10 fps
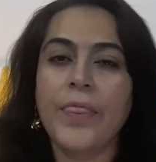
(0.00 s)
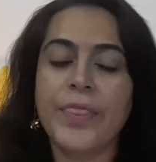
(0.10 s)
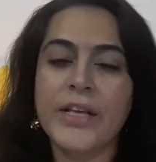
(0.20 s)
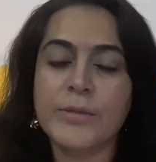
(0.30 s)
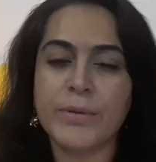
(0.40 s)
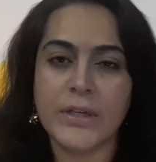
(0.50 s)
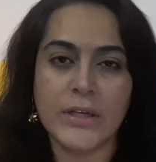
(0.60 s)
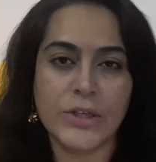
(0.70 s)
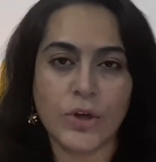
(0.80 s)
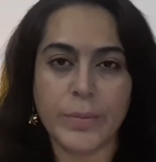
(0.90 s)
this
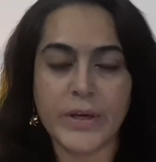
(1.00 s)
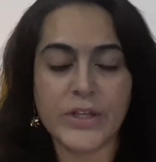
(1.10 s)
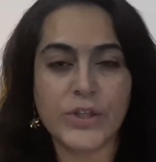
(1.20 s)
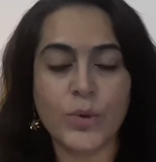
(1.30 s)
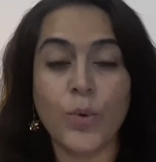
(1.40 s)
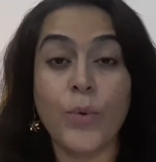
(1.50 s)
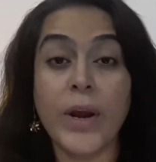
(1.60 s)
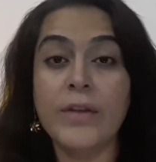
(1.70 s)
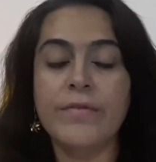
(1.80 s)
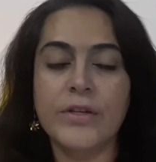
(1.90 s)
particular topic is so
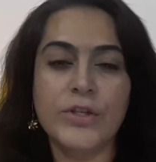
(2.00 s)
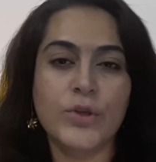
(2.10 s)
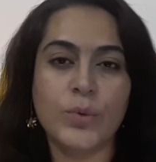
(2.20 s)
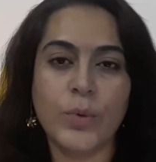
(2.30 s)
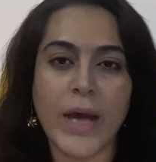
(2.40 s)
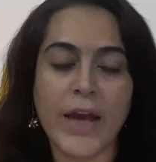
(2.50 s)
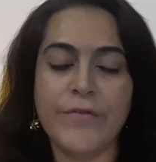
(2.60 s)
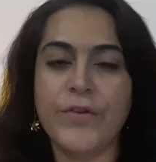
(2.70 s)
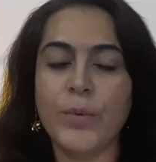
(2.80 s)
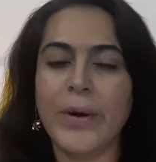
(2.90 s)
relevant to
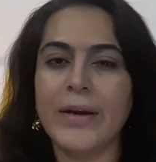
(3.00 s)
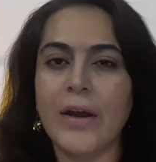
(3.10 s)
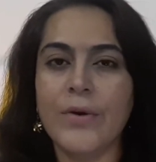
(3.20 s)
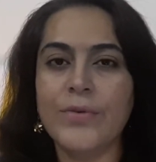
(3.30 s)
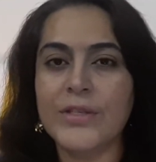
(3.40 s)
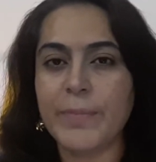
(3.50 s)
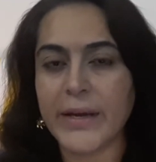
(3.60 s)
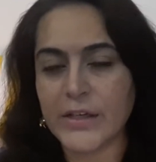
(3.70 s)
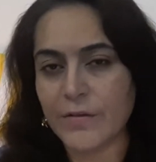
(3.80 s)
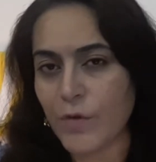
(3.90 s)
everyone,
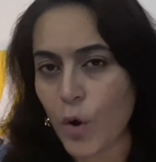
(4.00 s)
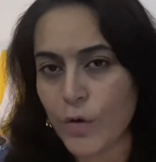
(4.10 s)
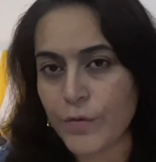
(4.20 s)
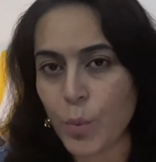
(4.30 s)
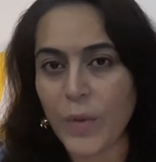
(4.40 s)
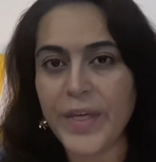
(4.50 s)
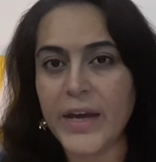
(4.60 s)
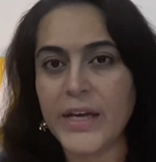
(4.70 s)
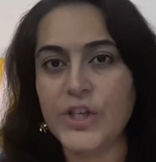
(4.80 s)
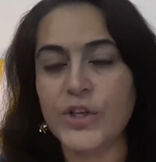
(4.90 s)
irrespective of what their
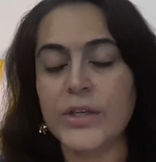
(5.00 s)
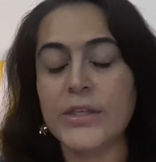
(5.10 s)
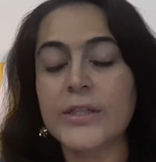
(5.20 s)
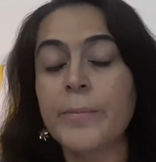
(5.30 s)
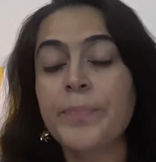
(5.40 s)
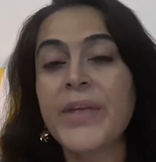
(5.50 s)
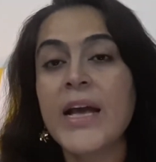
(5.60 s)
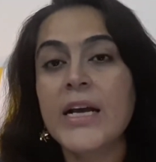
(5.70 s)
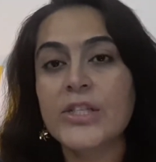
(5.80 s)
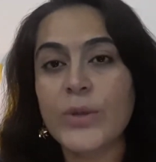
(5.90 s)
age is.
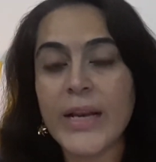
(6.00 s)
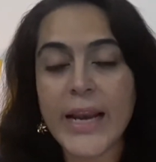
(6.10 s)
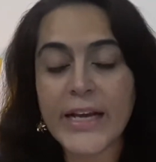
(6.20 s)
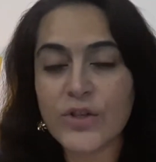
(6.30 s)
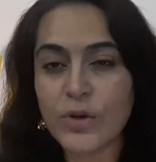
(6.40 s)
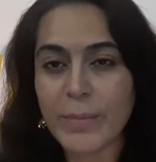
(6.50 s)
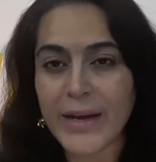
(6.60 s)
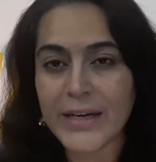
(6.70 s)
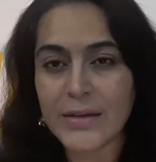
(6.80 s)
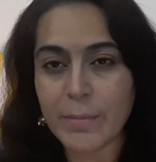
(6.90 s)
So
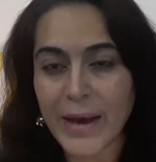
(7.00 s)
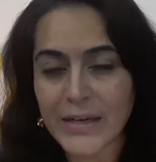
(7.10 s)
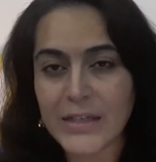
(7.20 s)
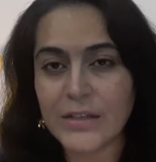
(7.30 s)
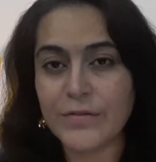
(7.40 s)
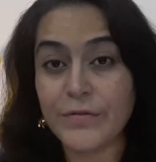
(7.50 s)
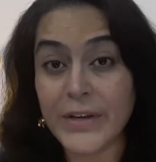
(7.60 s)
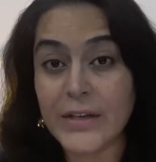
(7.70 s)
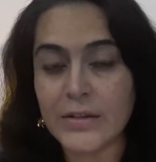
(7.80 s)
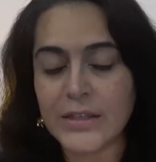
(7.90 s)
electromagnetic
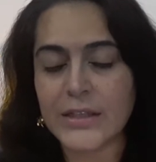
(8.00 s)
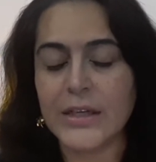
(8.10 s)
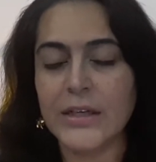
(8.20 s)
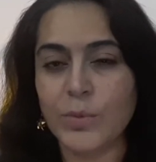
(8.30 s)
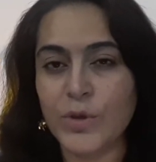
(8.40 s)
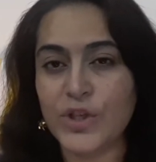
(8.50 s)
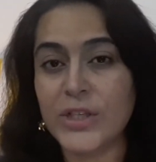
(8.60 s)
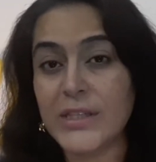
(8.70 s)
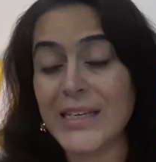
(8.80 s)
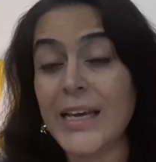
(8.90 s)
fields, which
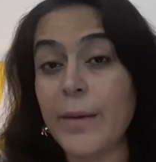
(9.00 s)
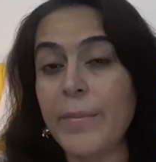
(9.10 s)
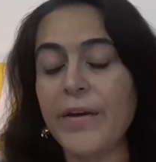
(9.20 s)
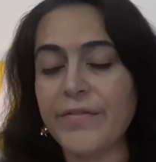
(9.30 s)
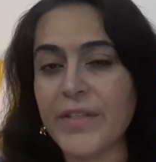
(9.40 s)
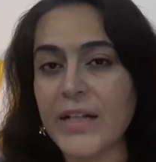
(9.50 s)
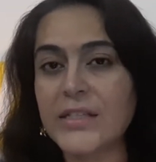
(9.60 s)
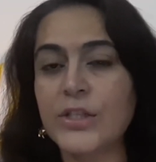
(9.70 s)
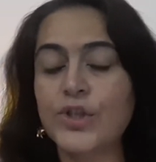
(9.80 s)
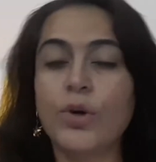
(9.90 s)
is EMF, that's
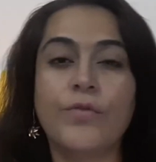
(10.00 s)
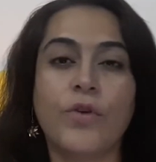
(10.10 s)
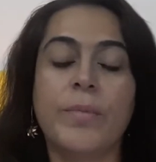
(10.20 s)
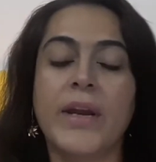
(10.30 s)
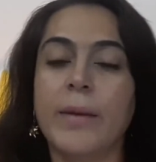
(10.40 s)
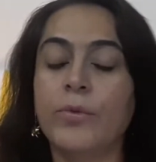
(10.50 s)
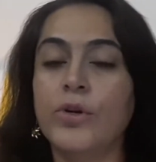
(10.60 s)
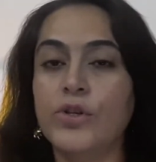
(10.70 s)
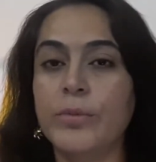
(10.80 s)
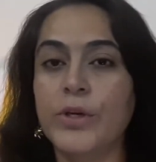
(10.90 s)
the short form that I'm
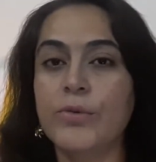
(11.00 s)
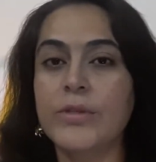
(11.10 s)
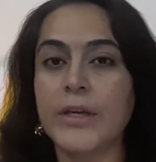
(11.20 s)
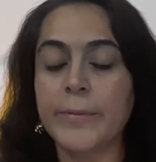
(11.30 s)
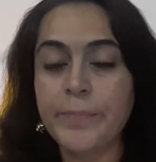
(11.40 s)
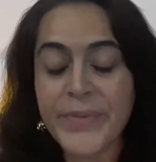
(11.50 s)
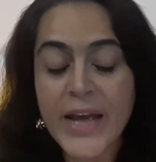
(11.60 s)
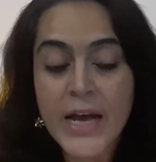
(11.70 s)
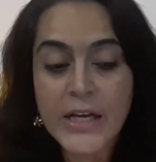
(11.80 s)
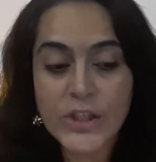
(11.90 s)
going to be using.
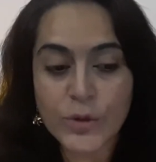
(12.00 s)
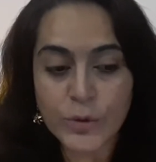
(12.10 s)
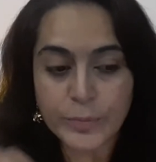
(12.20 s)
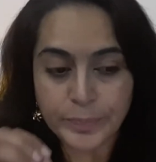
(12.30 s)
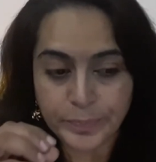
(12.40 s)
So